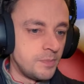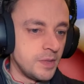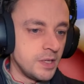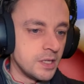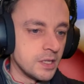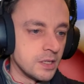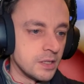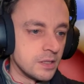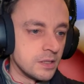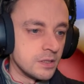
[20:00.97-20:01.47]

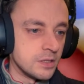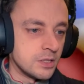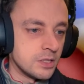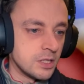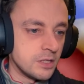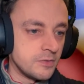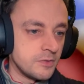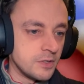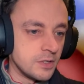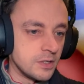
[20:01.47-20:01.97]
bigger and
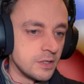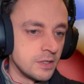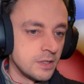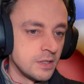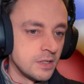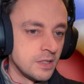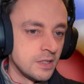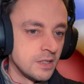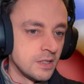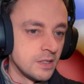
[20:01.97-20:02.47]
tougher.
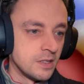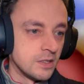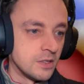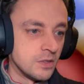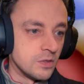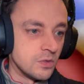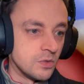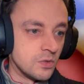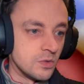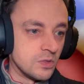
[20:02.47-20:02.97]

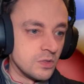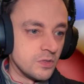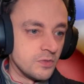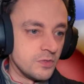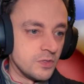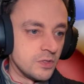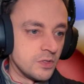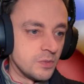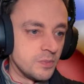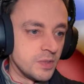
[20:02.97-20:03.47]
All of
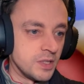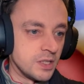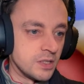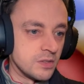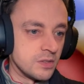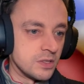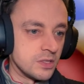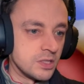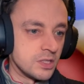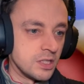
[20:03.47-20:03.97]
you are
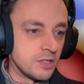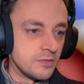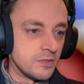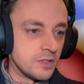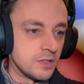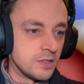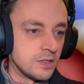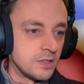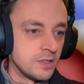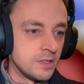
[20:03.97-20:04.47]
bigger and tougher.